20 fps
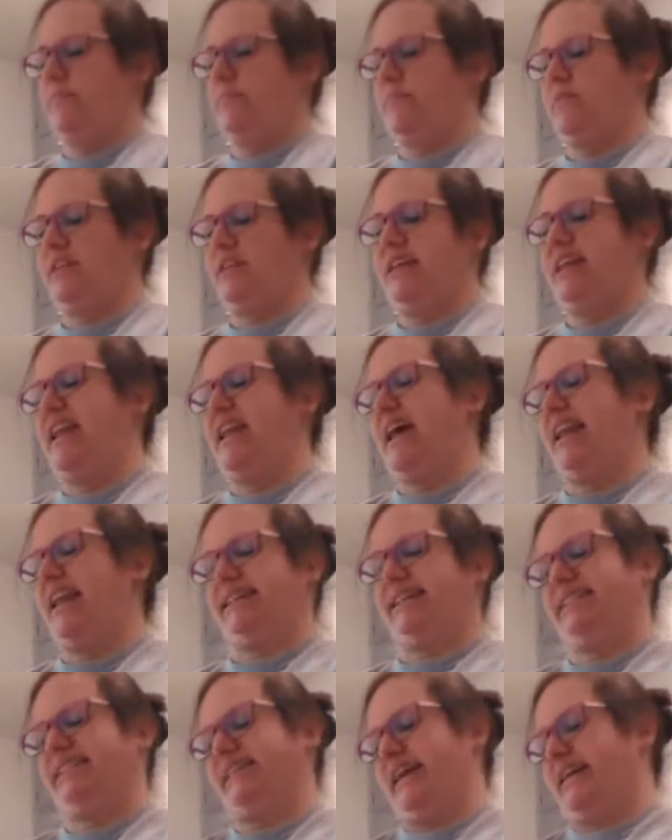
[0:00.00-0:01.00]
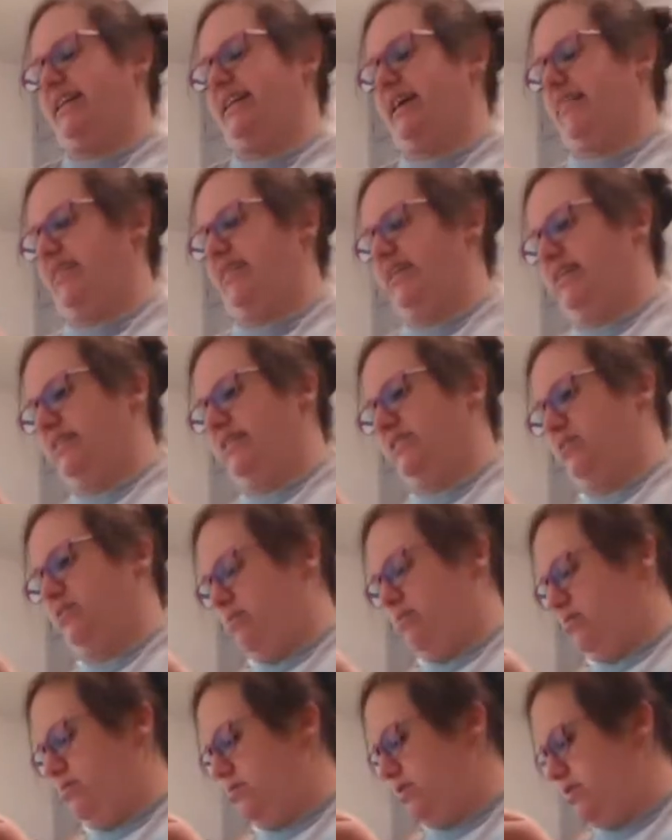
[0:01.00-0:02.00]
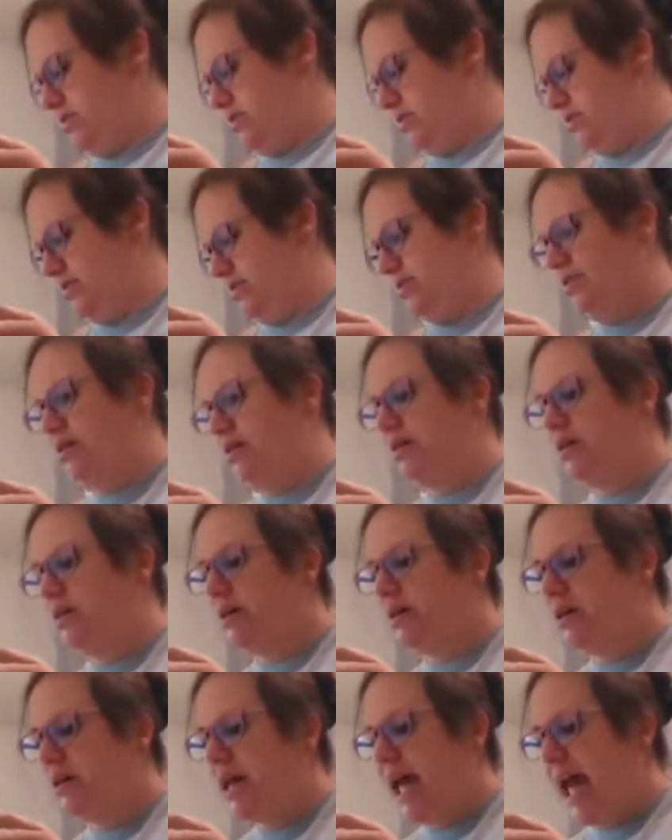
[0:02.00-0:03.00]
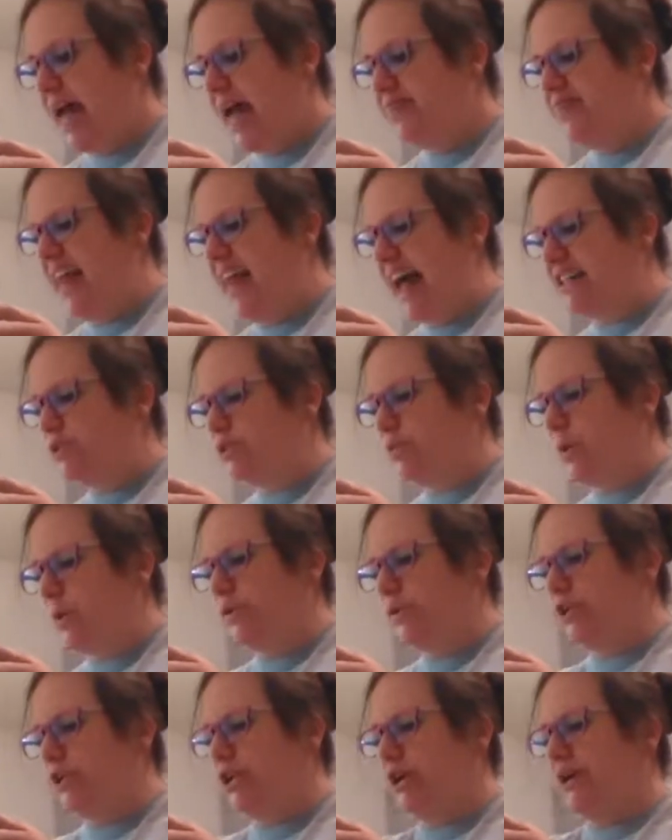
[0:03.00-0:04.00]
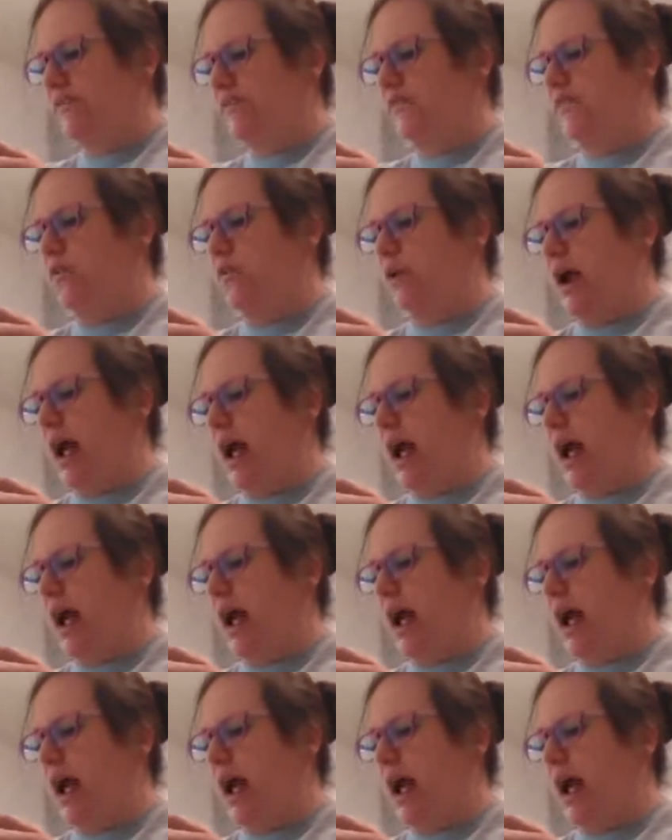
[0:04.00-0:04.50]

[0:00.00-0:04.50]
Kinetic sand, I think it's called. And that's what we're looking for.